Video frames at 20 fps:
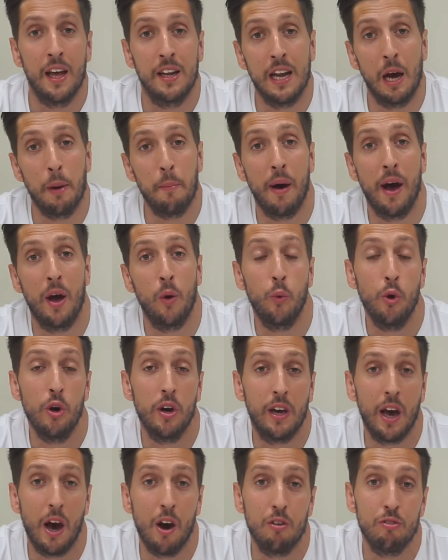Now, my
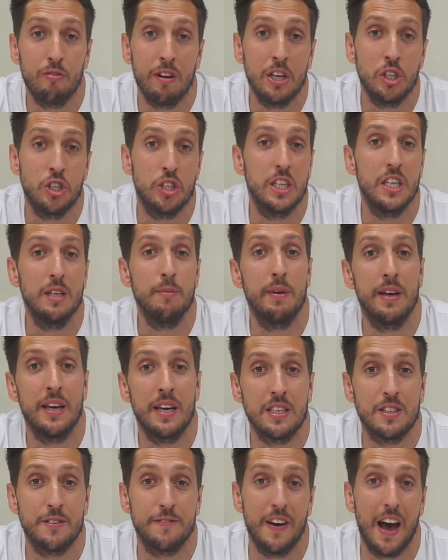workout regime
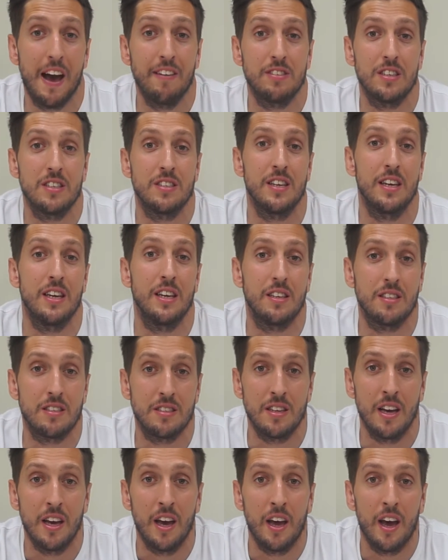is 5 to
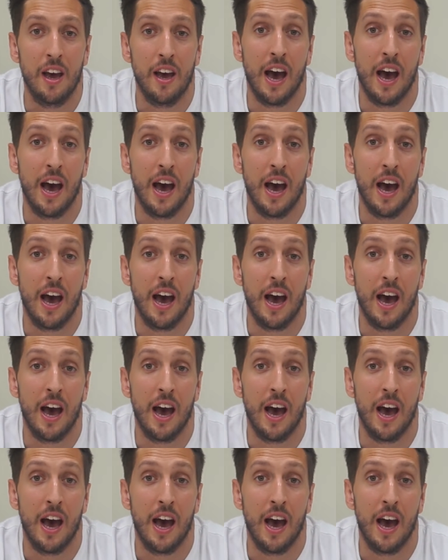6